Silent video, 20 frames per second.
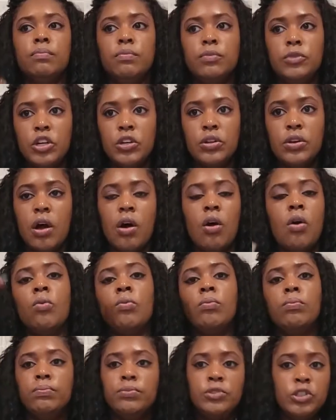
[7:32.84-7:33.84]

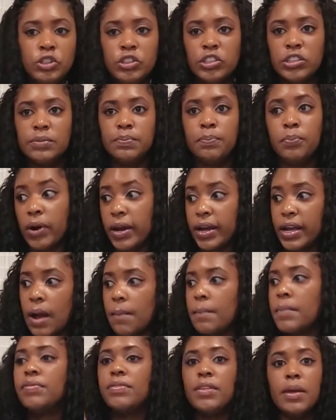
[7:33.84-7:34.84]
you just break
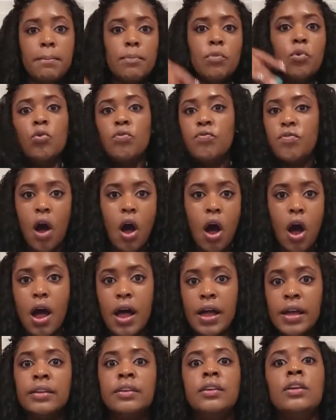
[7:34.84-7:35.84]
up and then move
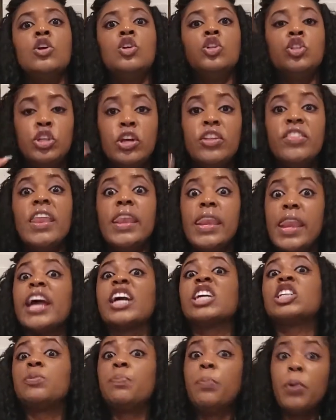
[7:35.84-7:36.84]
on to the
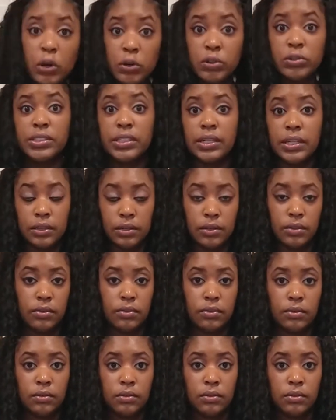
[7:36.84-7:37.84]
next person.
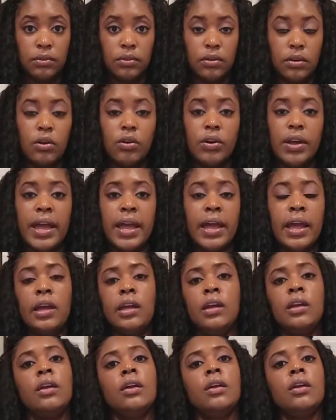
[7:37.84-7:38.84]

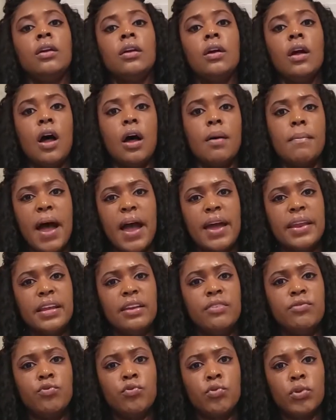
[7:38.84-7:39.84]
Okay. I
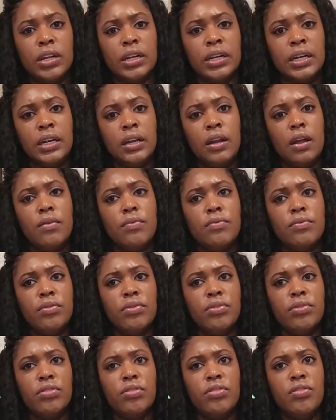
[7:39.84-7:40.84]
didn't really
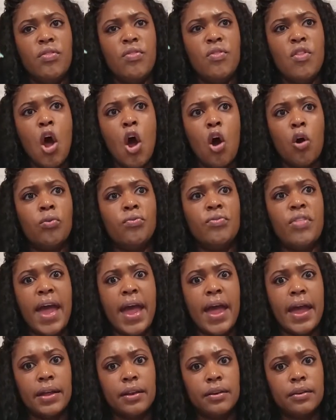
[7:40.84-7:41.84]
know
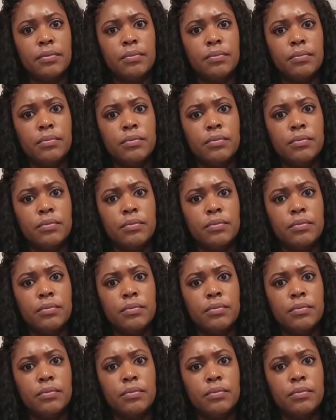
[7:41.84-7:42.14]
that